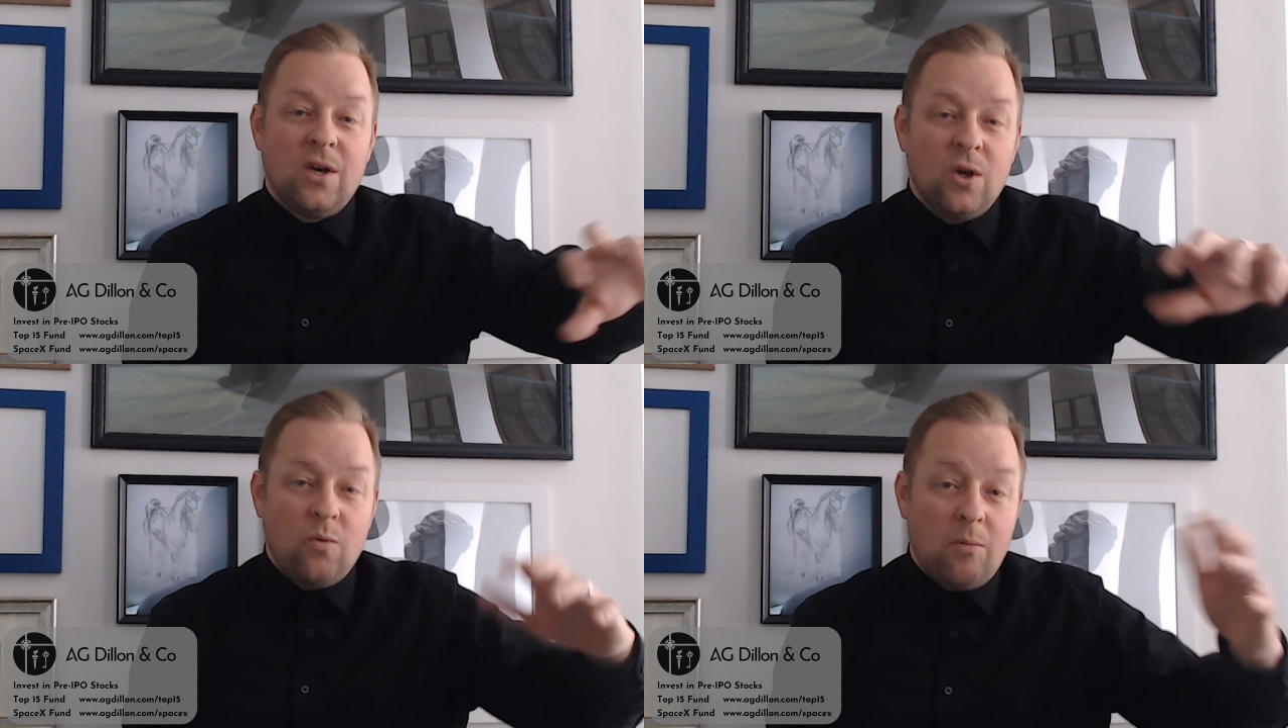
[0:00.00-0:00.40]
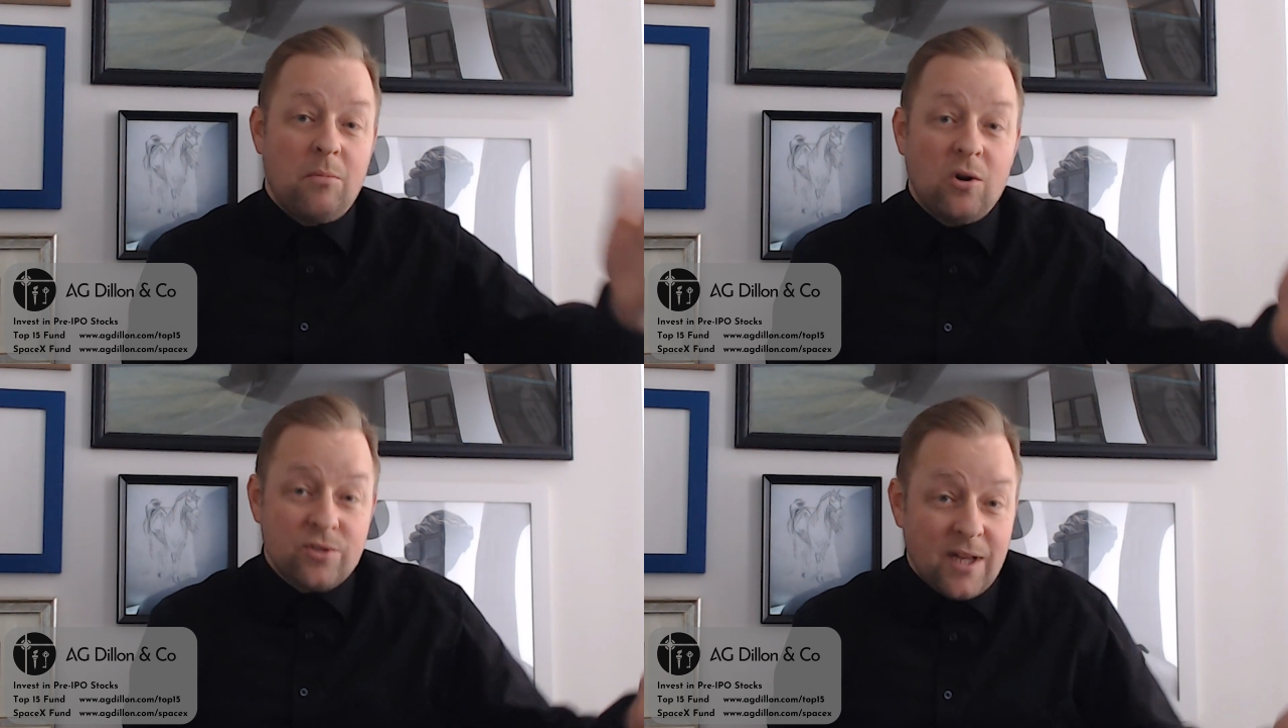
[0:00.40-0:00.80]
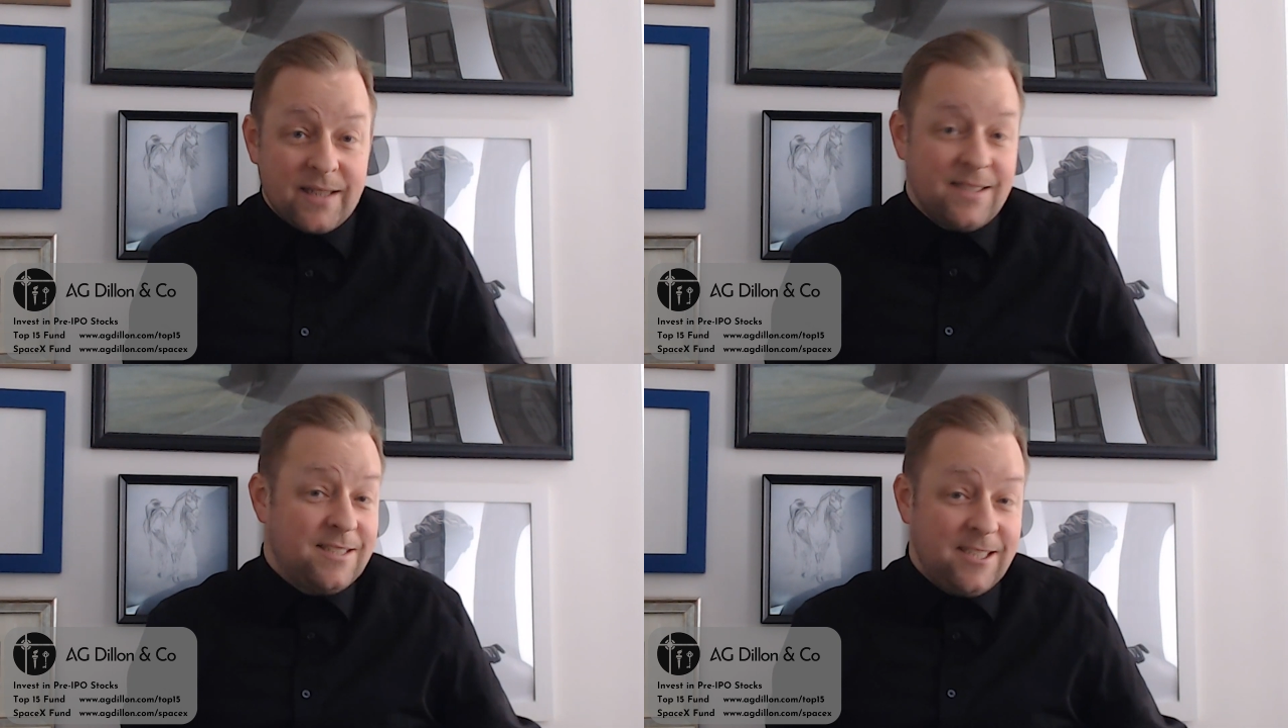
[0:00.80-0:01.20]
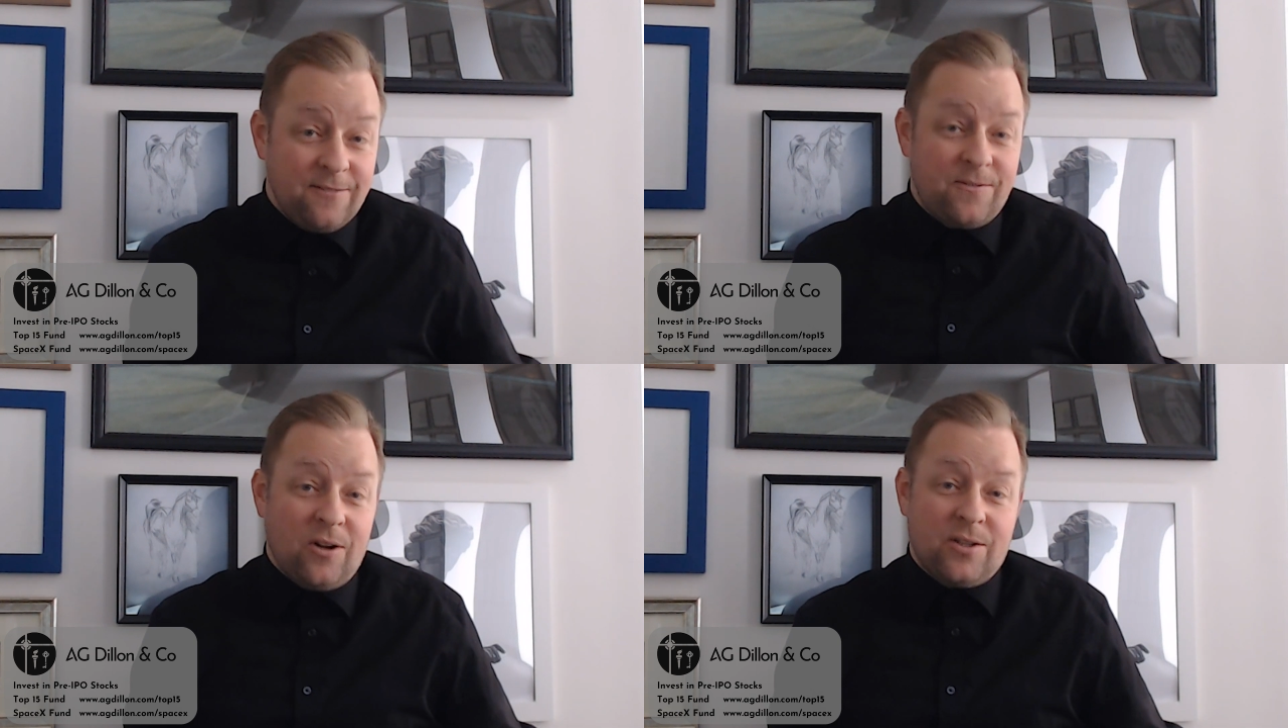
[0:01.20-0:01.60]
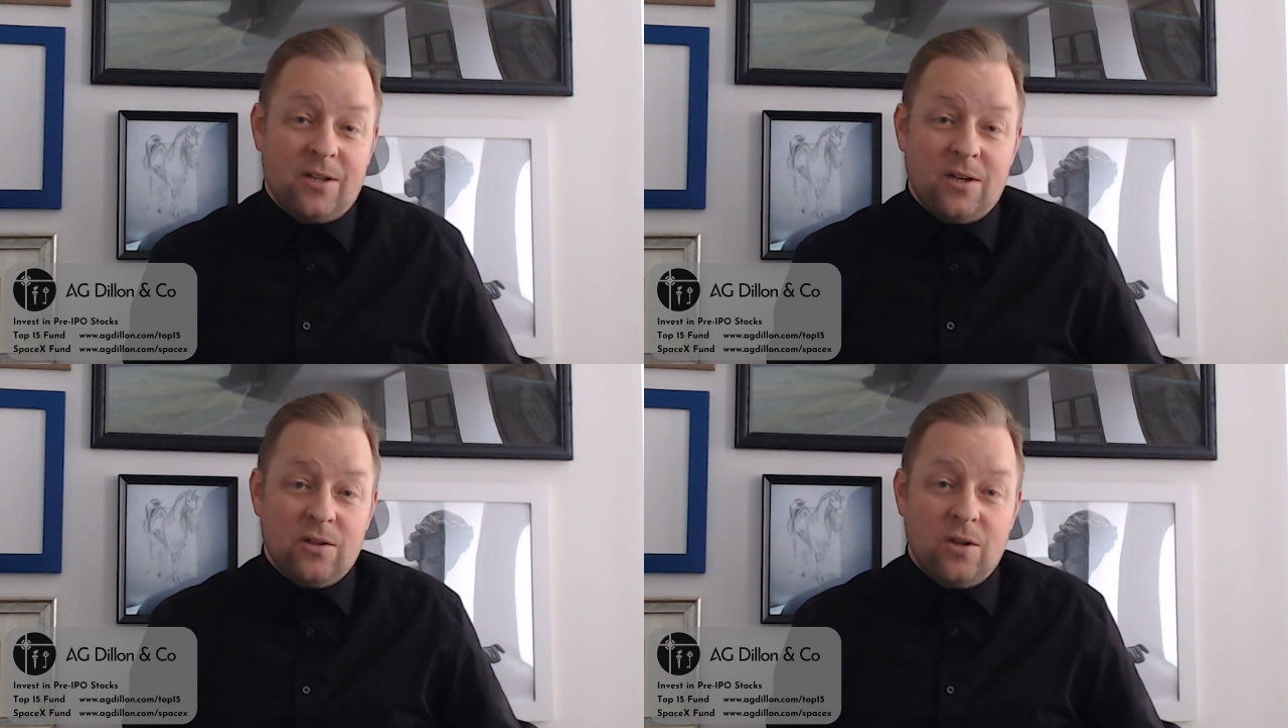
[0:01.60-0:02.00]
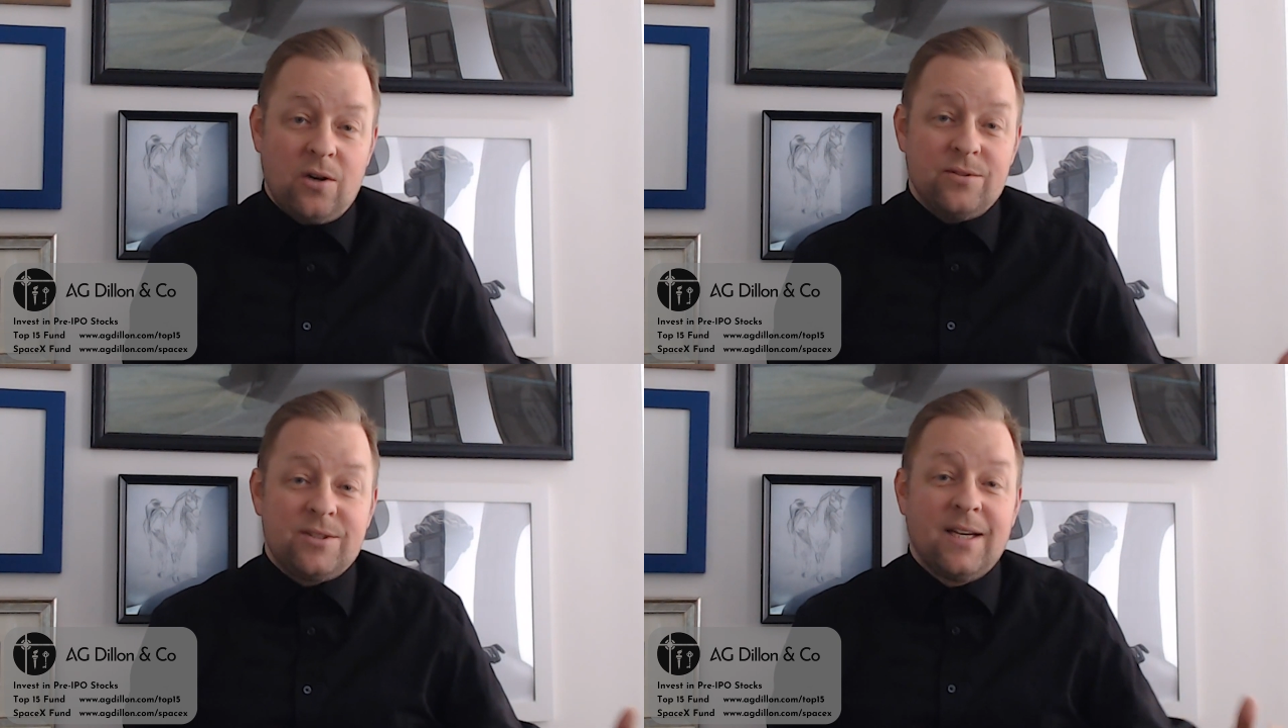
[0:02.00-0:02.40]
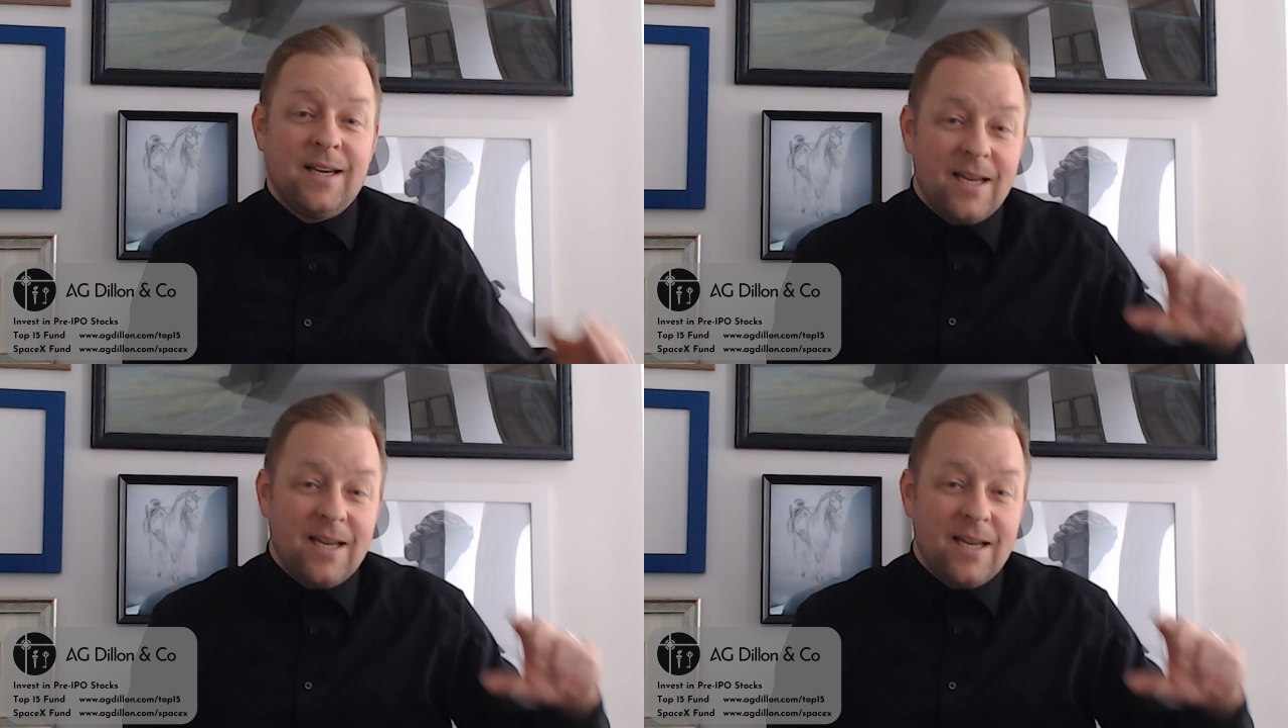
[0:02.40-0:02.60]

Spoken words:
who will most likely default on their loans.